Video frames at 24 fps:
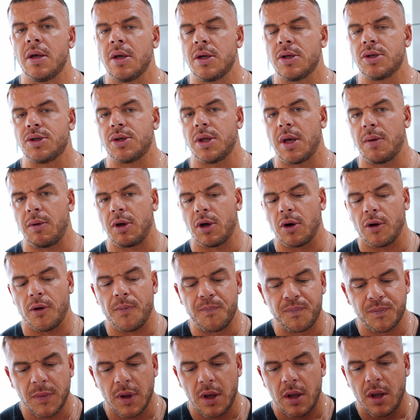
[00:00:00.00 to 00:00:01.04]
So there we
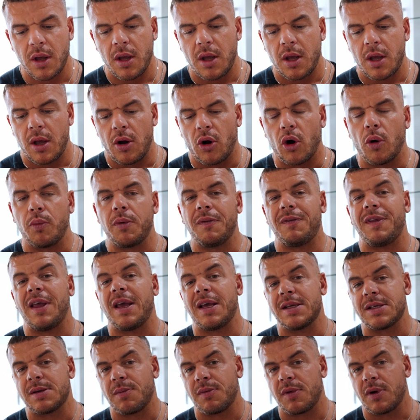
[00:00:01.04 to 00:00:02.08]
go. Hope you've
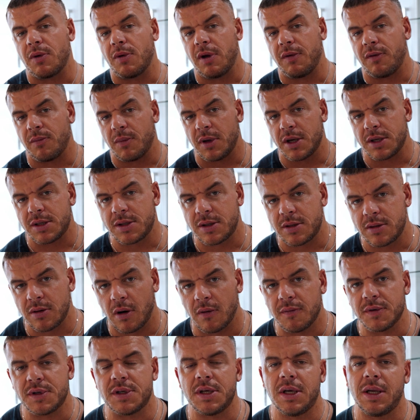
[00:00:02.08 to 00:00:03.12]
taken something away from this.
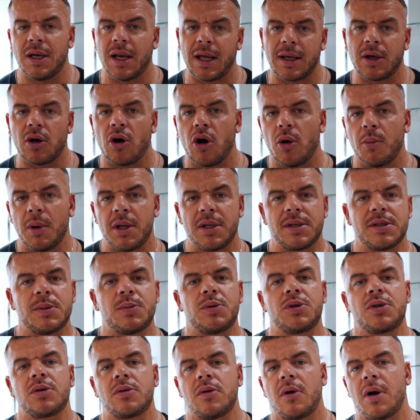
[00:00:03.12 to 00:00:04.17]
Obviously, like, comment,
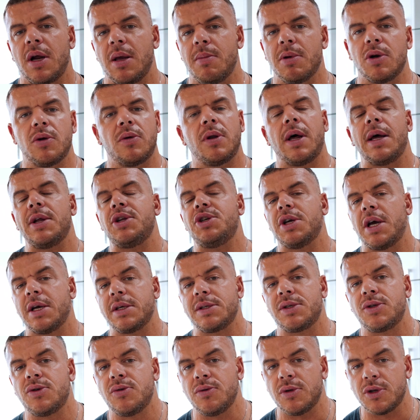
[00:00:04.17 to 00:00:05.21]
subscribe and all that
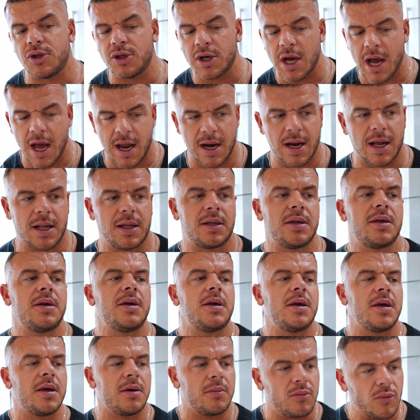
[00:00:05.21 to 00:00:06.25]
jazz to the channel.
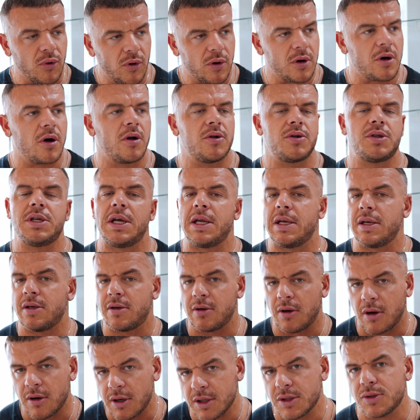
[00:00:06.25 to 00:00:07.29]
More content
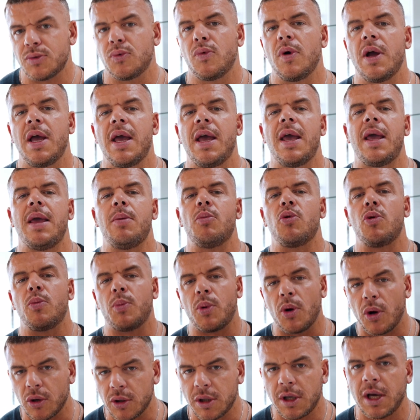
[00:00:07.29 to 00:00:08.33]
on its way, more
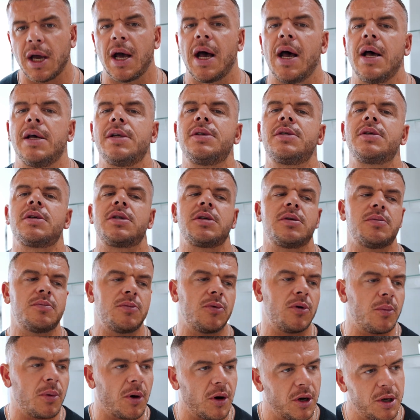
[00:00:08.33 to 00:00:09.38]
podcasts,
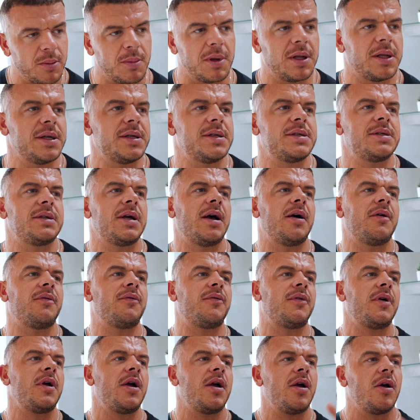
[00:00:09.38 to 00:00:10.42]
more bodybuilding
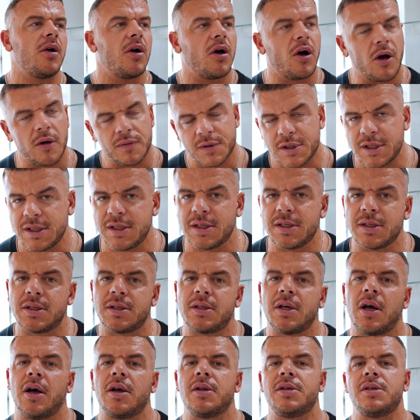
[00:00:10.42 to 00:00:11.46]
stuff. Off season
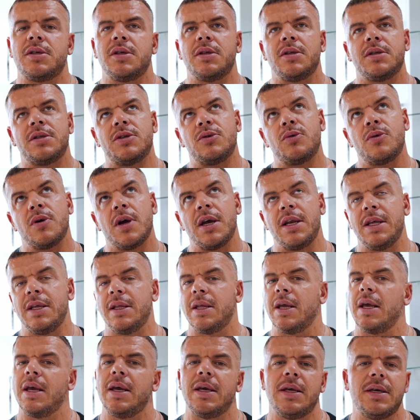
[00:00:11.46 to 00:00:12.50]
starts in 20
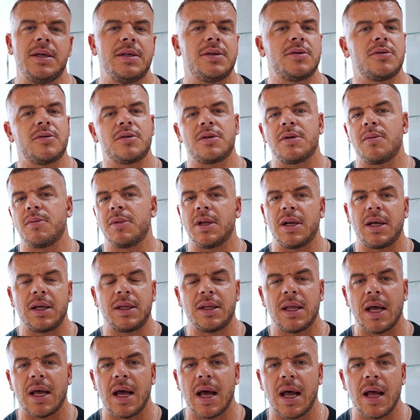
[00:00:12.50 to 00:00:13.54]
days or something like
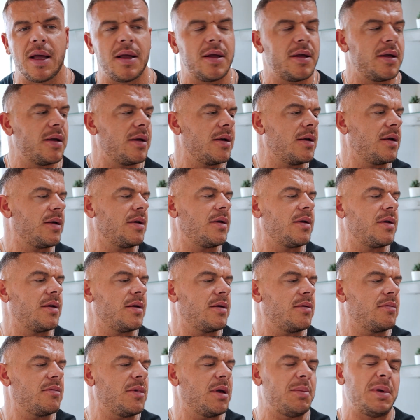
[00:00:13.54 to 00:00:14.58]
that.
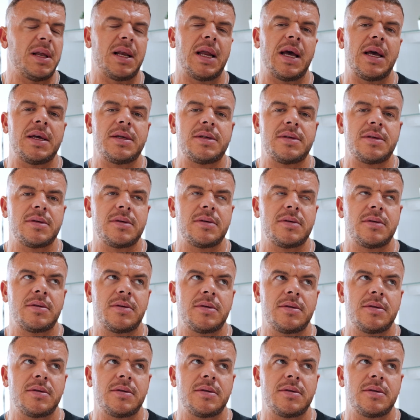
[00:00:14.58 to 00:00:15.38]
Maybe less.